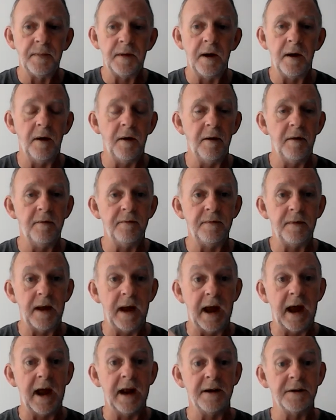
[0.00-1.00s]
of
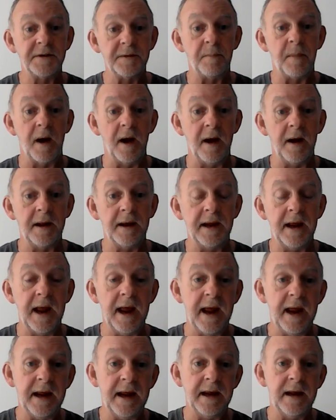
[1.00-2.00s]
how to spot a
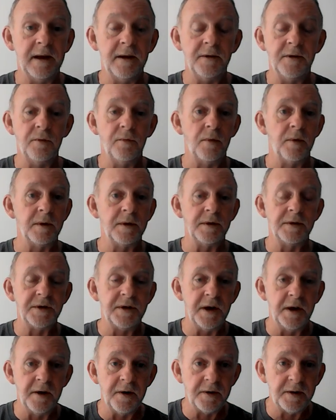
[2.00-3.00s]
gang, and you want to
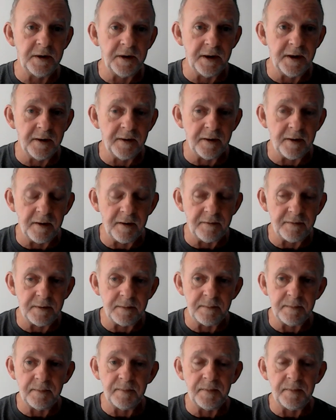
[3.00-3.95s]
steer clear of them.